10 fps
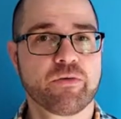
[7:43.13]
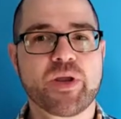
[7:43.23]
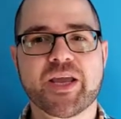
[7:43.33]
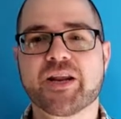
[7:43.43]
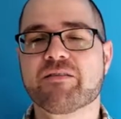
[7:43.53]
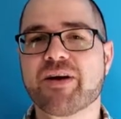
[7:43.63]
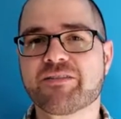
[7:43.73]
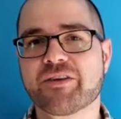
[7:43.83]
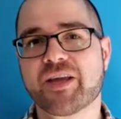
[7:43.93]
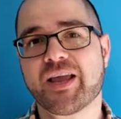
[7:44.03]
we can
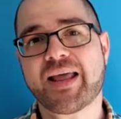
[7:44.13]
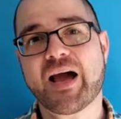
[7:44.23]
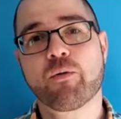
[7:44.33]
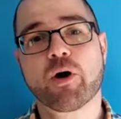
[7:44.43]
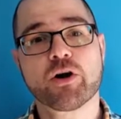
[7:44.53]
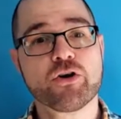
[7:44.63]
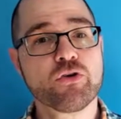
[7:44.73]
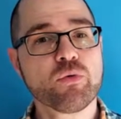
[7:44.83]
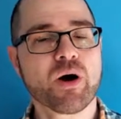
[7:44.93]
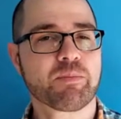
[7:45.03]
investigate how our
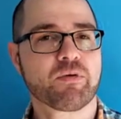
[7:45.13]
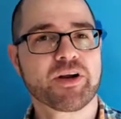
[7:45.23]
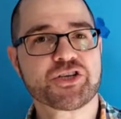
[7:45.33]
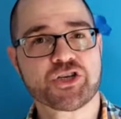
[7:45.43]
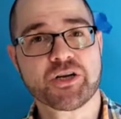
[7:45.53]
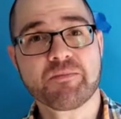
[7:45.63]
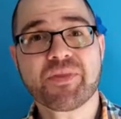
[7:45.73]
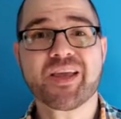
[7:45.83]
new operation